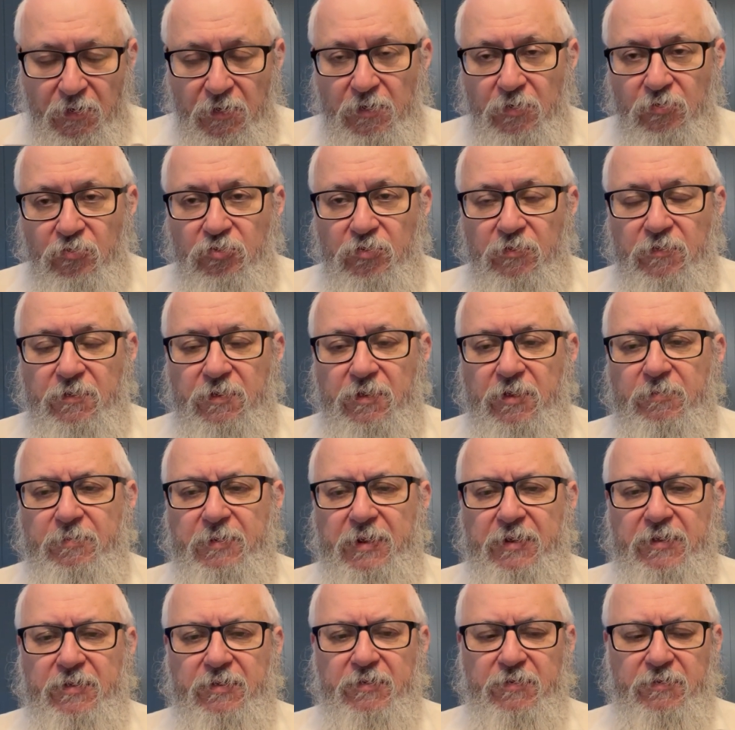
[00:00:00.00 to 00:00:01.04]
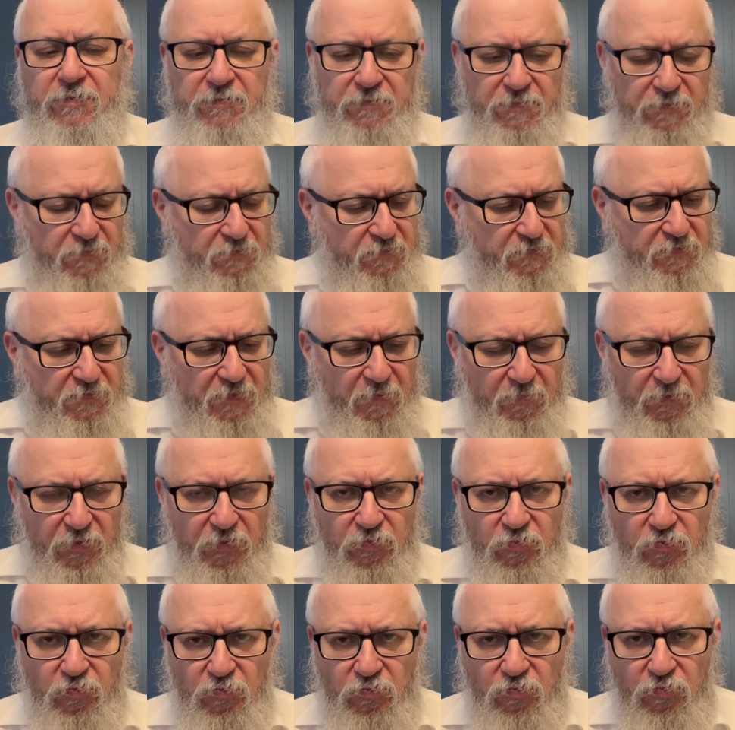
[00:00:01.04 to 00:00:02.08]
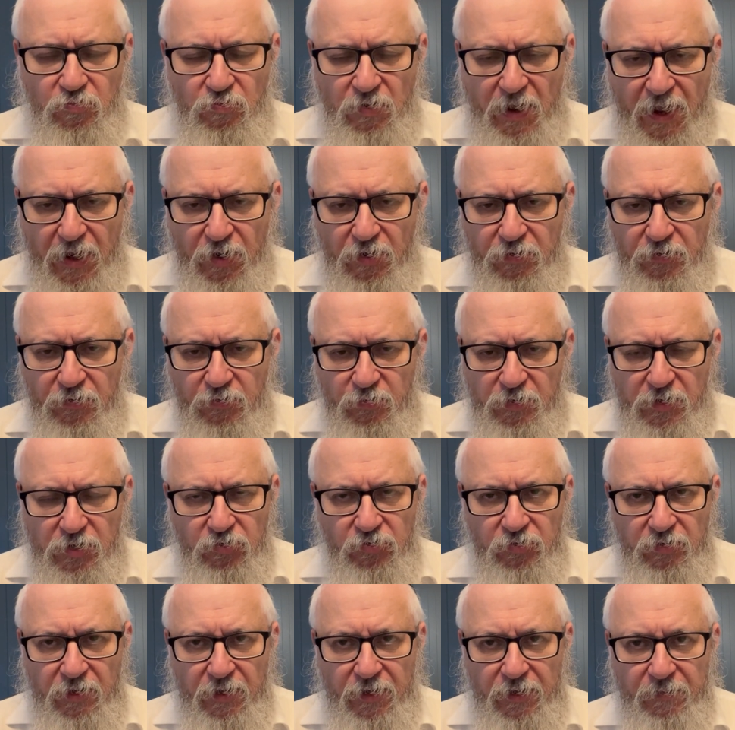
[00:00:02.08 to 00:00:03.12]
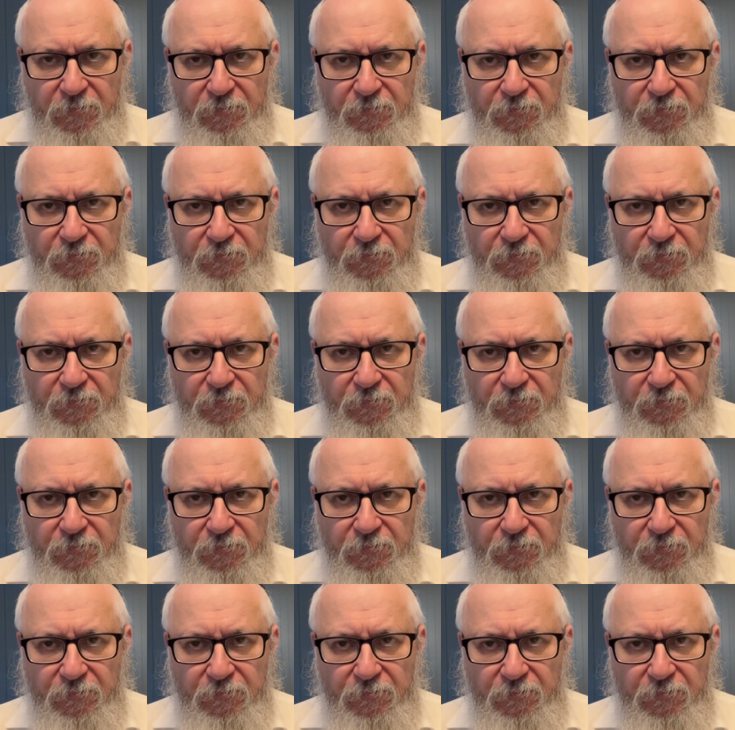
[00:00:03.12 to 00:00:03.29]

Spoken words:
Just think about this. This is something to hang on to each day.